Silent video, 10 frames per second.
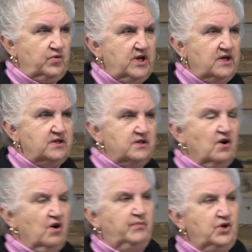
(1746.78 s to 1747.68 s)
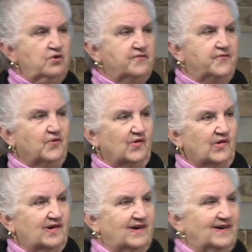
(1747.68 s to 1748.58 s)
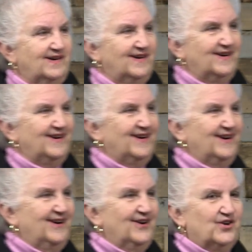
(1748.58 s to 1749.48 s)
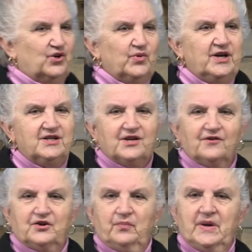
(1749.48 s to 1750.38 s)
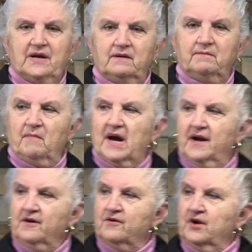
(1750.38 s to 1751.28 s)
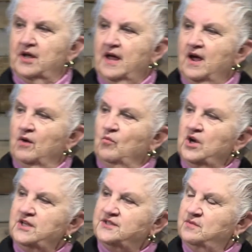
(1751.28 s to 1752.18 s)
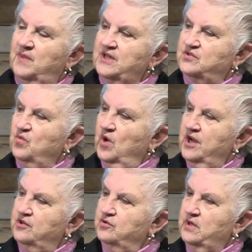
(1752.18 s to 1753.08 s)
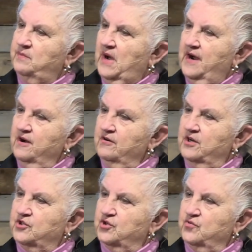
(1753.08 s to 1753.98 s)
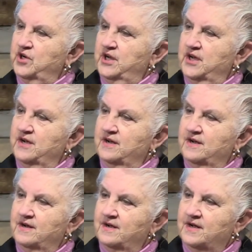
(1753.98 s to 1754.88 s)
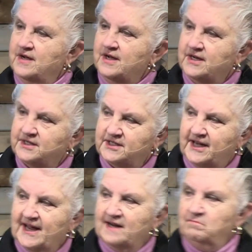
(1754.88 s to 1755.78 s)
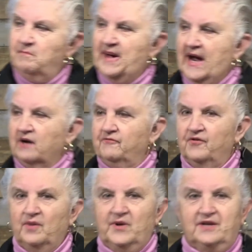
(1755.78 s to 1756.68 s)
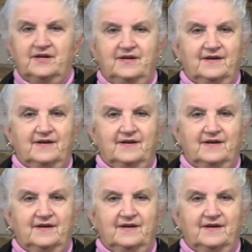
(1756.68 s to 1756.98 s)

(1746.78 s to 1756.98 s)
Trees are beautiful. Trees are to be admired. And what is the best way to admire a tree? Stand back from it.